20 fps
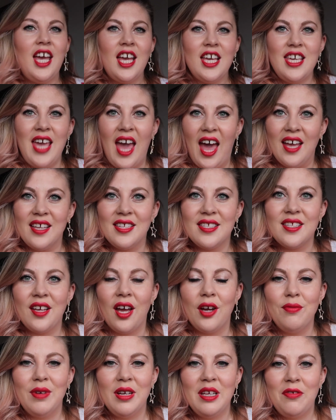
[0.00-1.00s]
Yes,
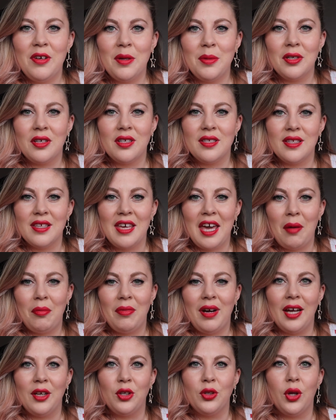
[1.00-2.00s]
I really filmed it because of the
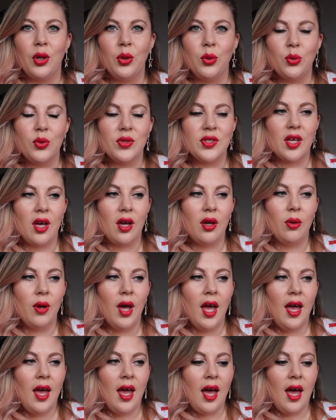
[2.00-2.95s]
camera angle, and also